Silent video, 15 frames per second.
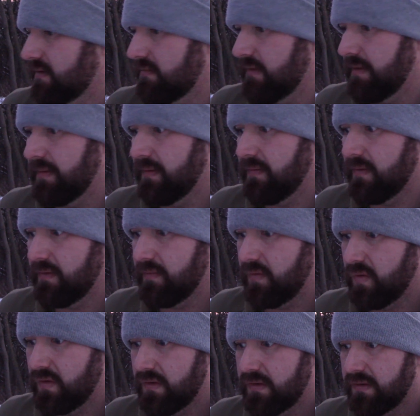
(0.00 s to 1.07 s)
maybe 1
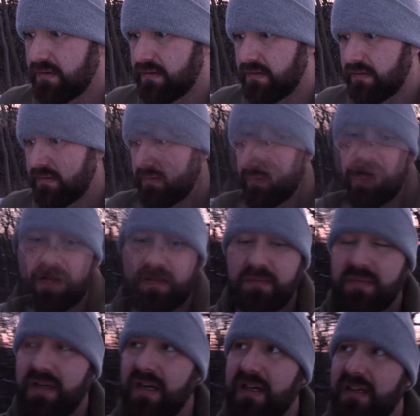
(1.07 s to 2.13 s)
more. Some
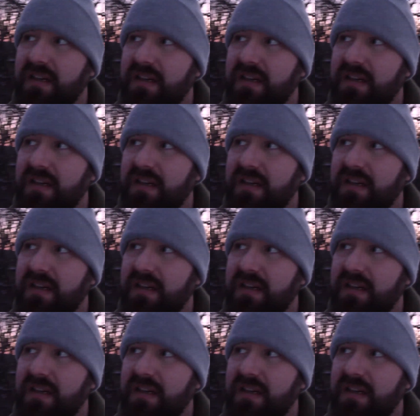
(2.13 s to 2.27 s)
guy in